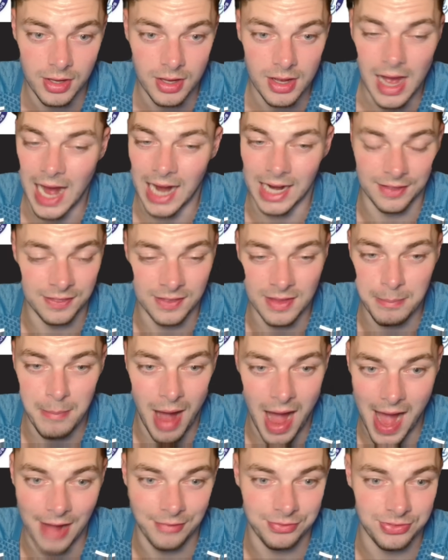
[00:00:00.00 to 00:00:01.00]
and I think they
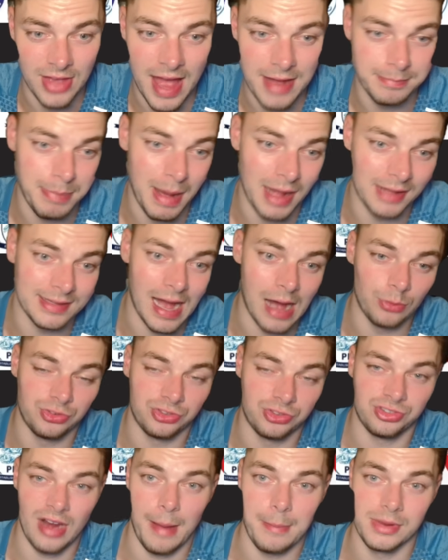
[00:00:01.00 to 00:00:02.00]
might have to head back down to
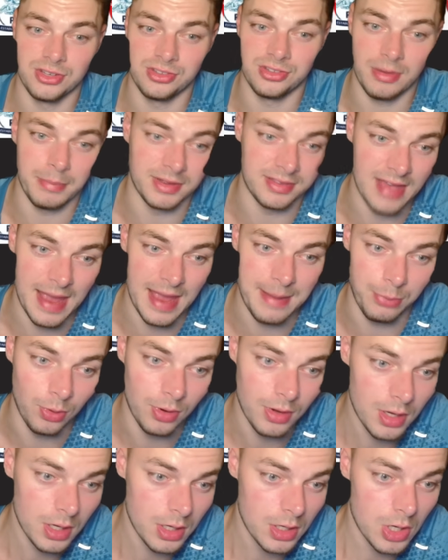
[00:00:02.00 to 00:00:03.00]
Championship mid-table.
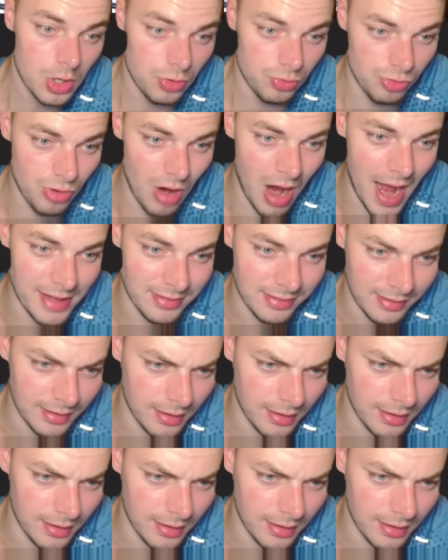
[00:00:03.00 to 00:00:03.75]
Right,